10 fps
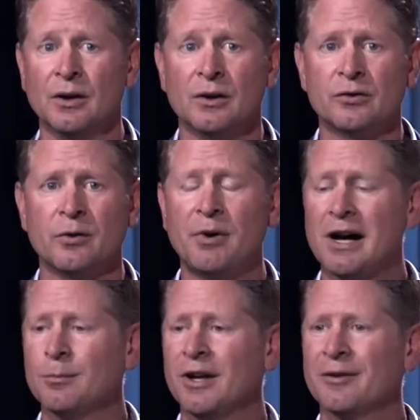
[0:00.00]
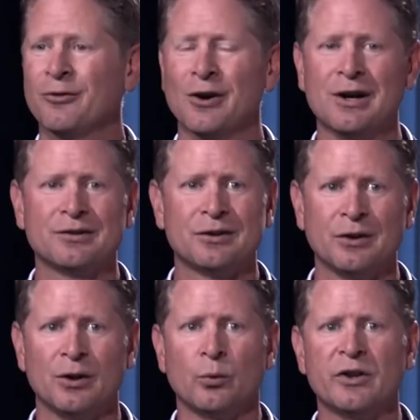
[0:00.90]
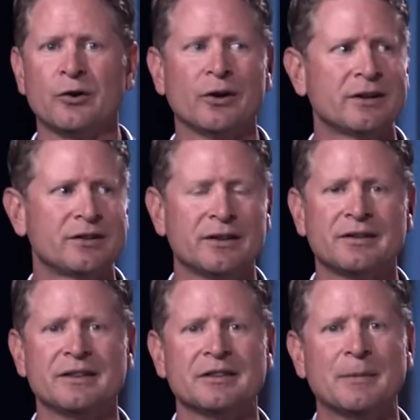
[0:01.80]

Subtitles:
So the bottom line for us, returning citizens